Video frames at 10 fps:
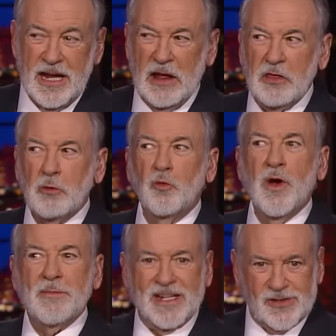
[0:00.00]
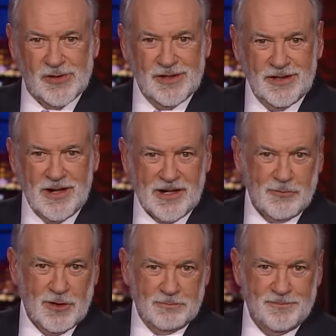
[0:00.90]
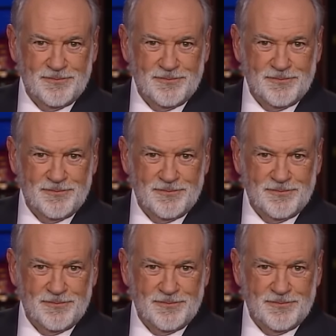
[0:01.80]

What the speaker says: in the women's locker room.